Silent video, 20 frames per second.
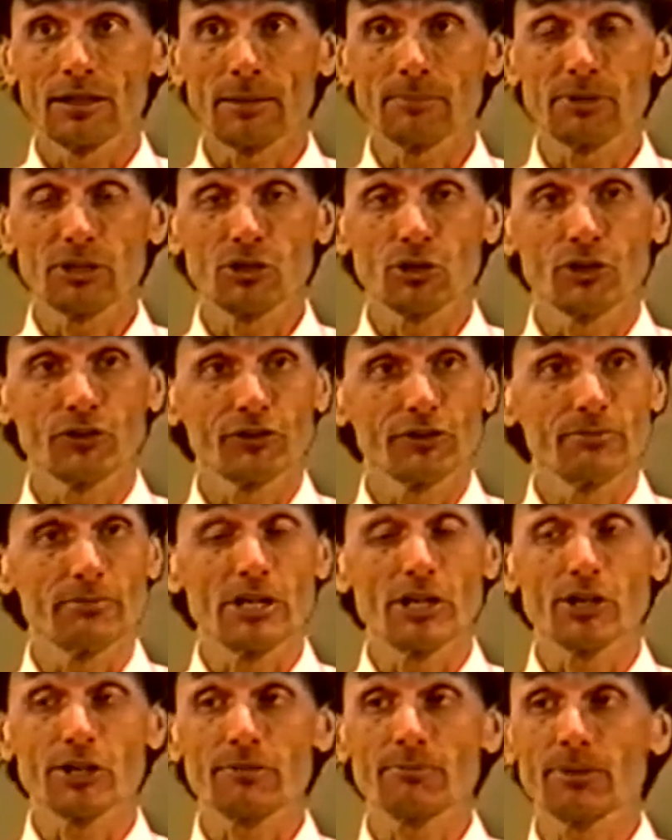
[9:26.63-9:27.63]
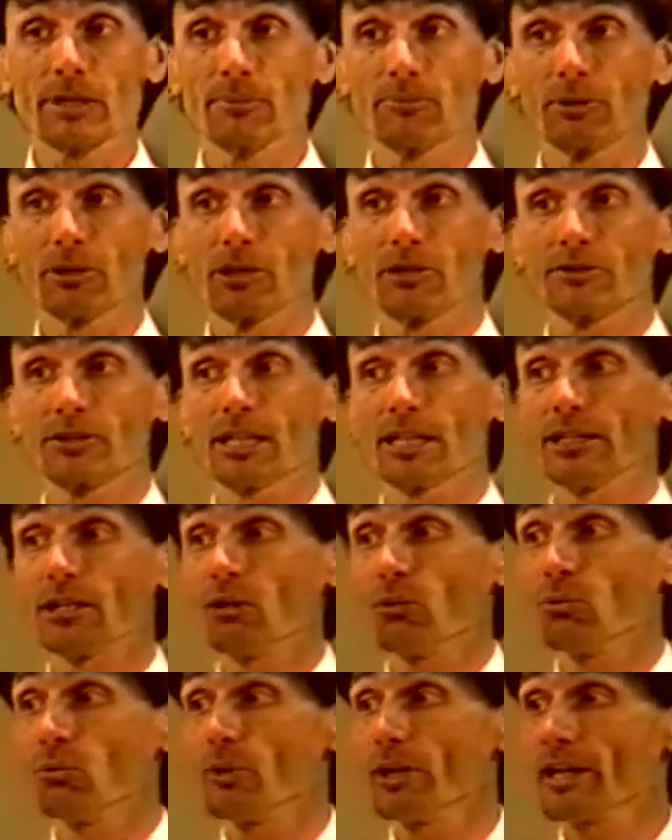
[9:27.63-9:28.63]
And because the American people are
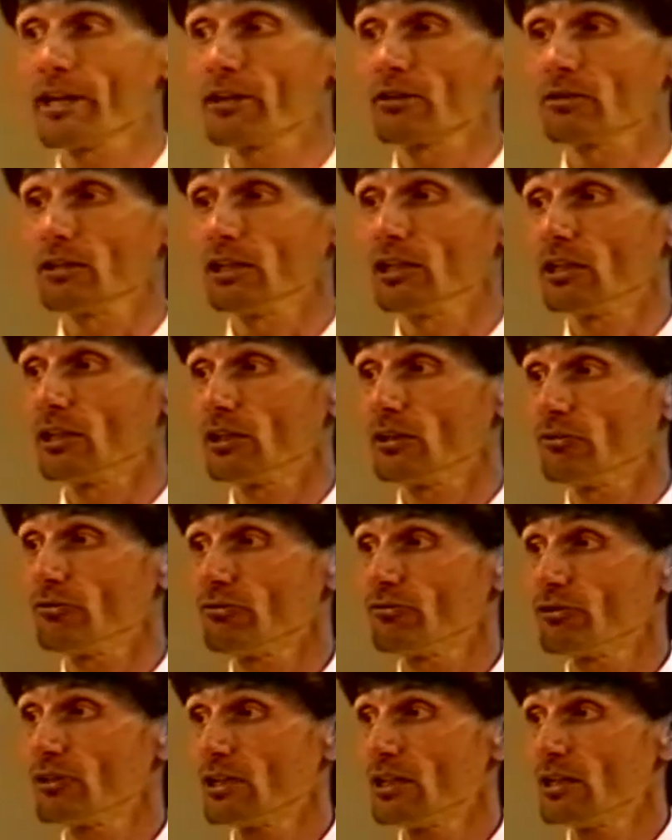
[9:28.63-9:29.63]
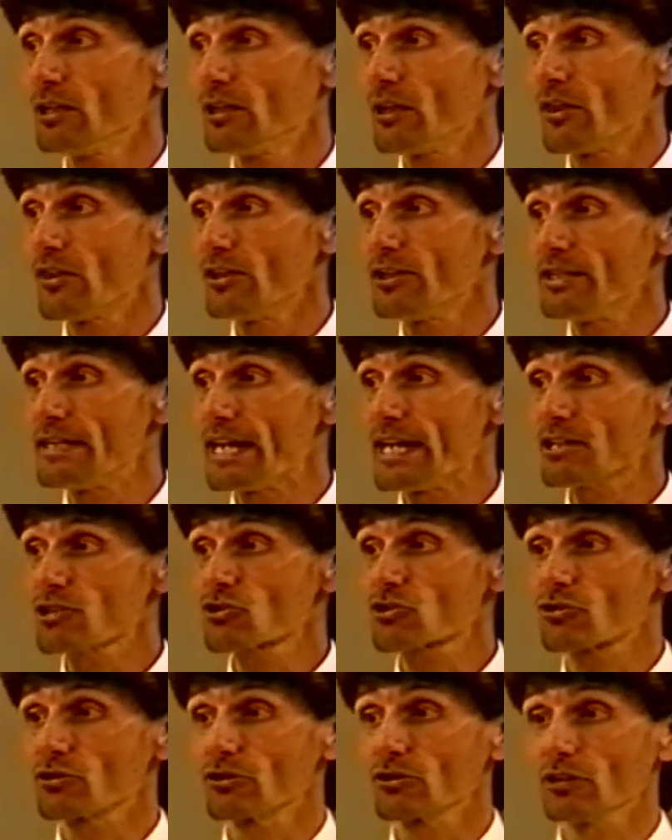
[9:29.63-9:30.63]
not aware of the
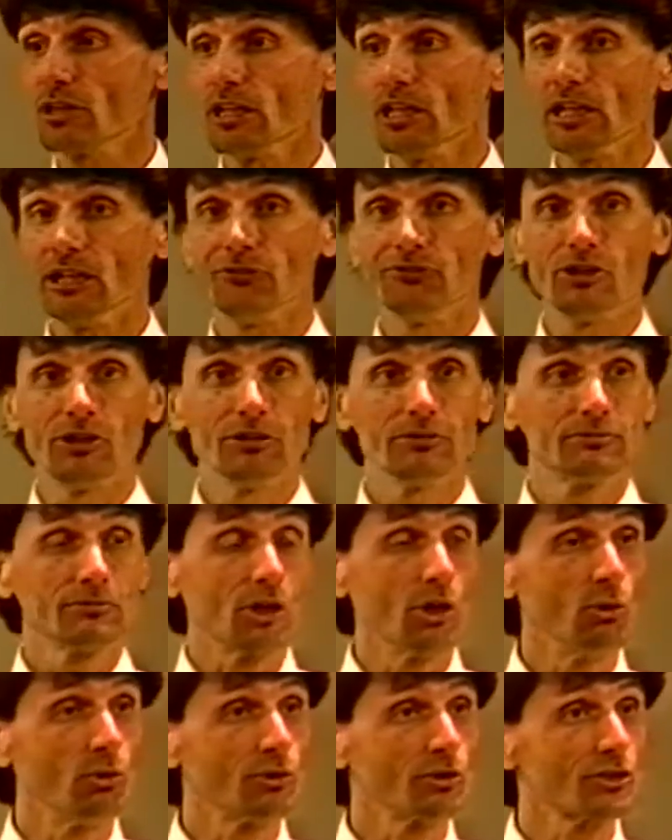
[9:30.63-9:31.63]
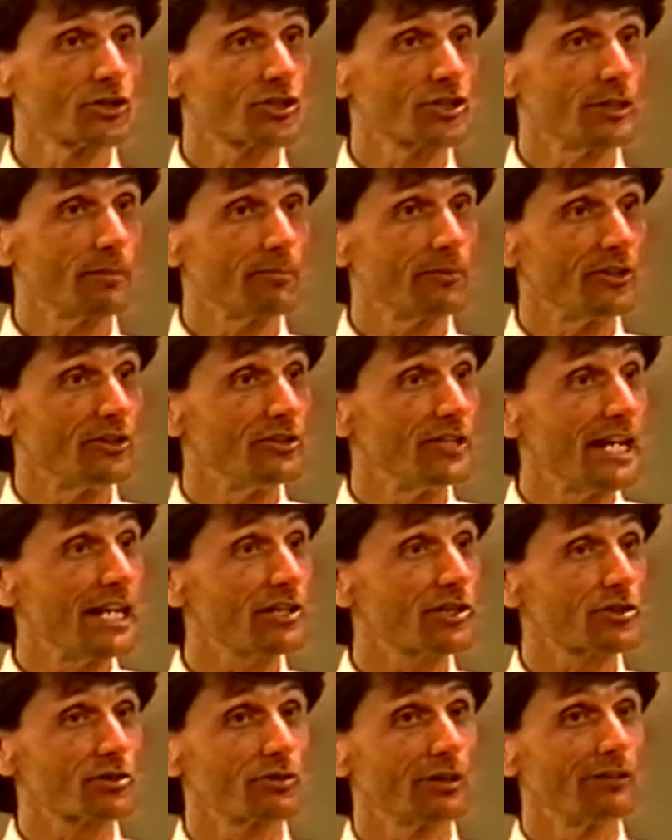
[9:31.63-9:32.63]
nature of ownership, the
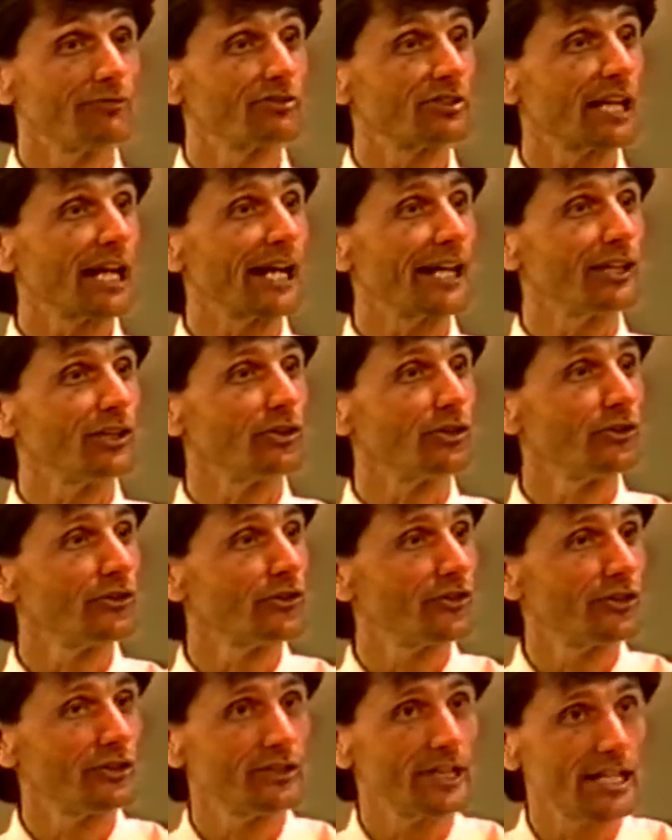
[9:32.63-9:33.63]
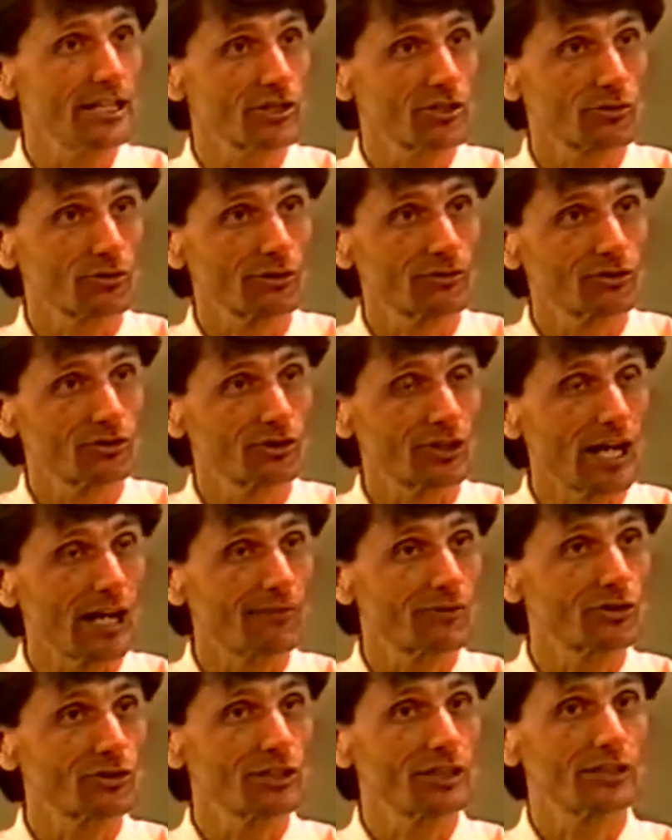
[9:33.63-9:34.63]
nature of titles, the nature of
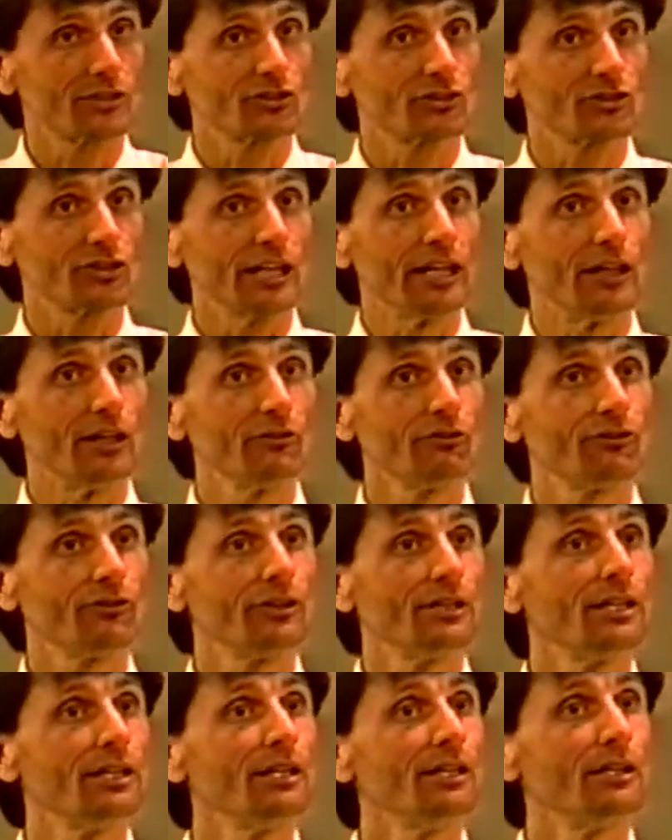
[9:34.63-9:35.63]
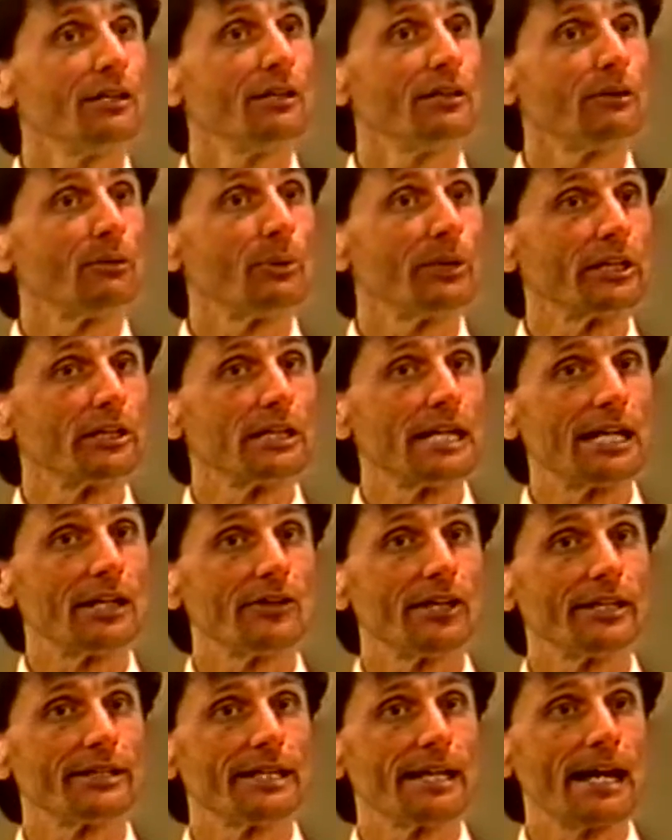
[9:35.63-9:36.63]
sovereignty itself, we
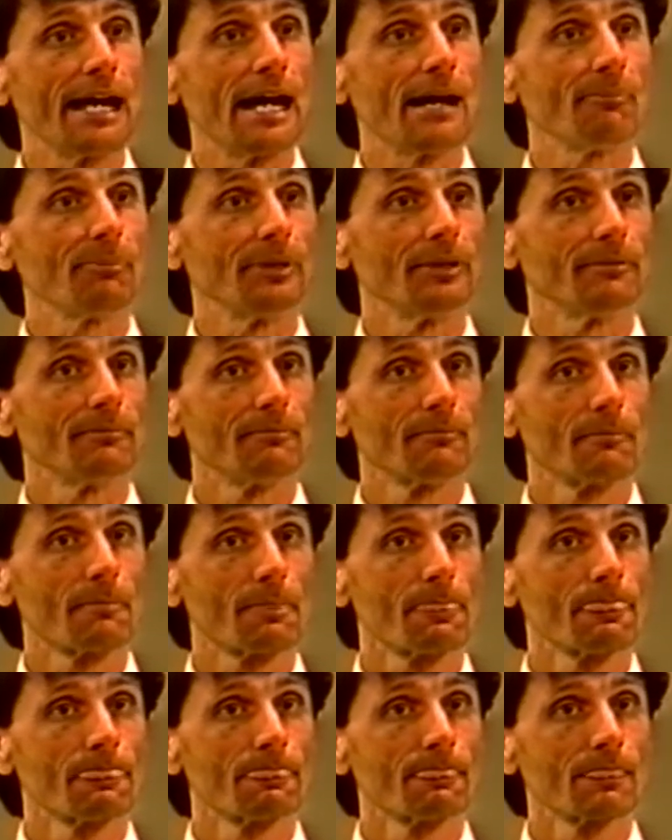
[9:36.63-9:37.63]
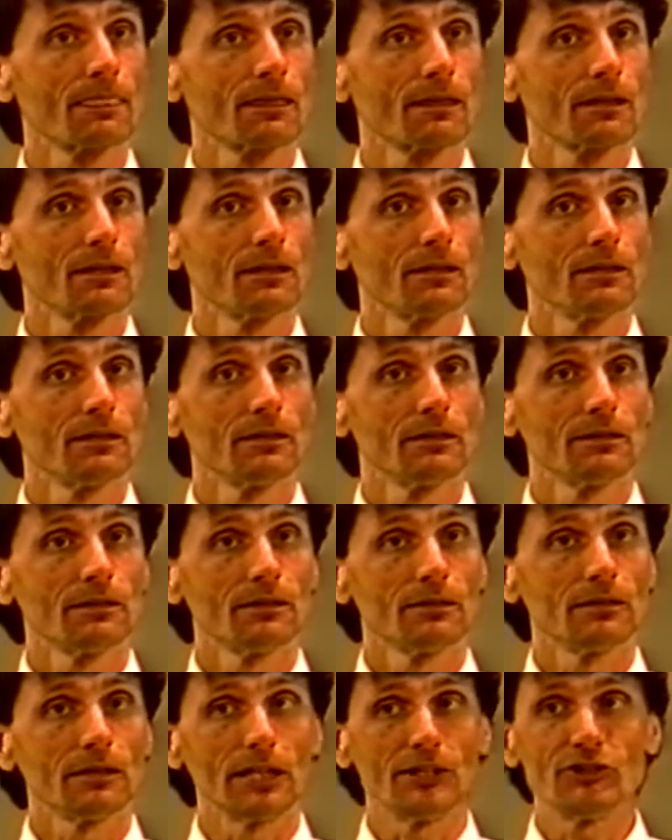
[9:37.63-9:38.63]
allow that to happen.
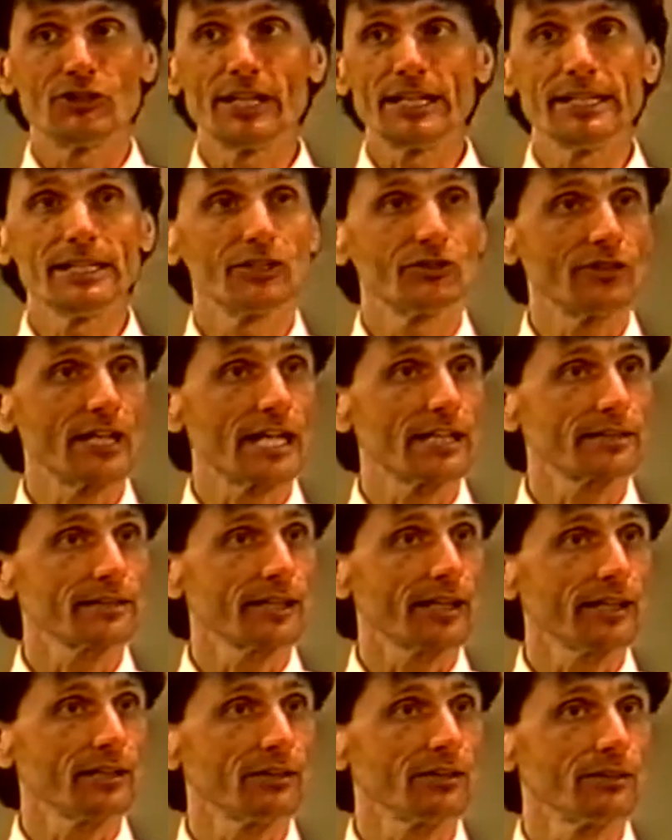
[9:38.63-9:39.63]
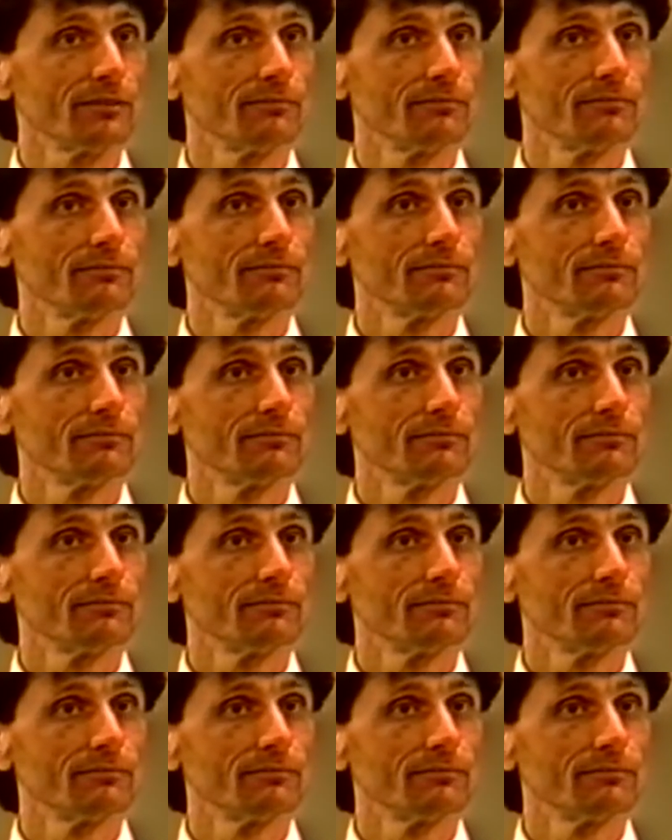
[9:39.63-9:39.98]
A deed is not title.